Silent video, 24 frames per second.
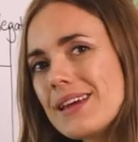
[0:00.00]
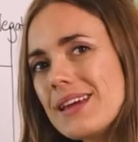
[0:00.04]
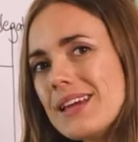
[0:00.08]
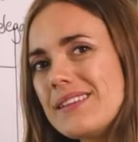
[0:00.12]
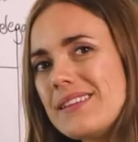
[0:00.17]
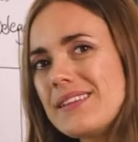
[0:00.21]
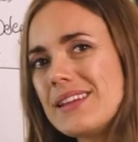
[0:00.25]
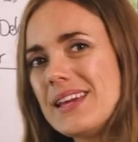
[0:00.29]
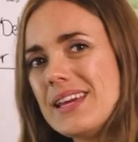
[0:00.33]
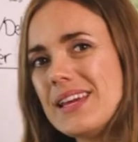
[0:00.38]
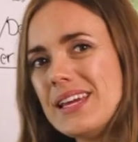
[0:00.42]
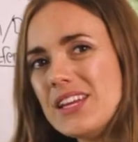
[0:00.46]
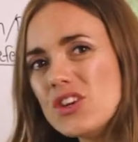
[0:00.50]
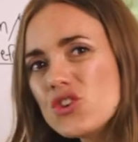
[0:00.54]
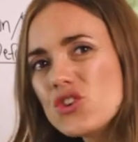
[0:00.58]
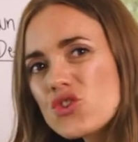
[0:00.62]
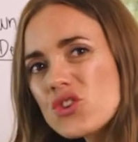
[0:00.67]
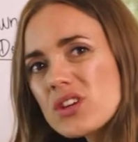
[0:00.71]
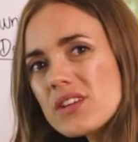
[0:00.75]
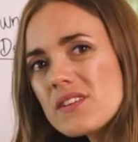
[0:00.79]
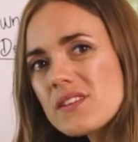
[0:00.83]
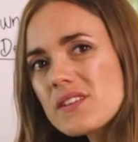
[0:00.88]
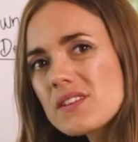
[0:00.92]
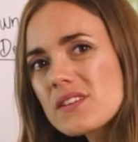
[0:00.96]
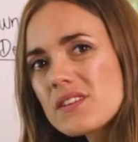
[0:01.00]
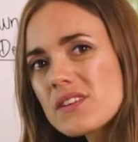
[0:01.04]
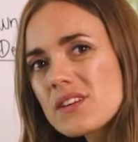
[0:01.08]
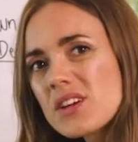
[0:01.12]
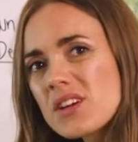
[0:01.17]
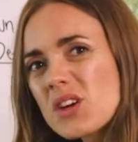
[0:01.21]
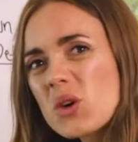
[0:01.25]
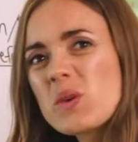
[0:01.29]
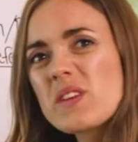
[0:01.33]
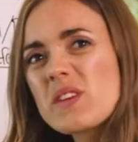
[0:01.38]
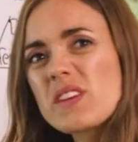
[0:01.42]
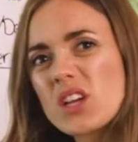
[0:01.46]
Is it interest?
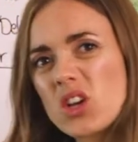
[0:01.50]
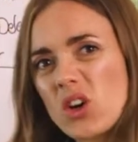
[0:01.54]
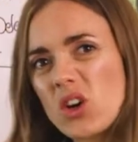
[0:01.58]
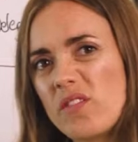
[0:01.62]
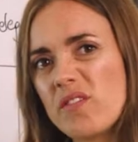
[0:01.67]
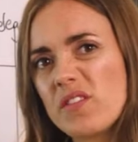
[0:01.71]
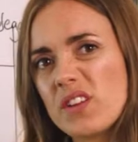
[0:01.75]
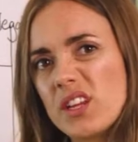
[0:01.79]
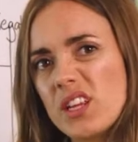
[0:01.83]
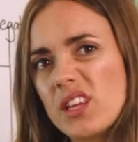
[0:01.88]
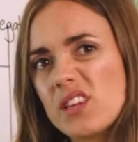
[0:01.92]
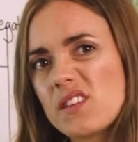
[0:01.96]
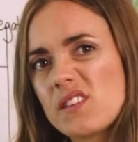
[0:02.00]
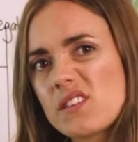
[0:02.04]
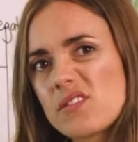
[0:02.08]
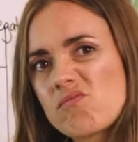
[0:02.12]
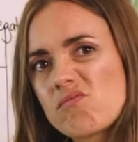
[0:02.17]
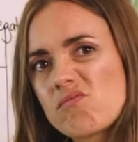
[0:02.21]
Or is it confidence?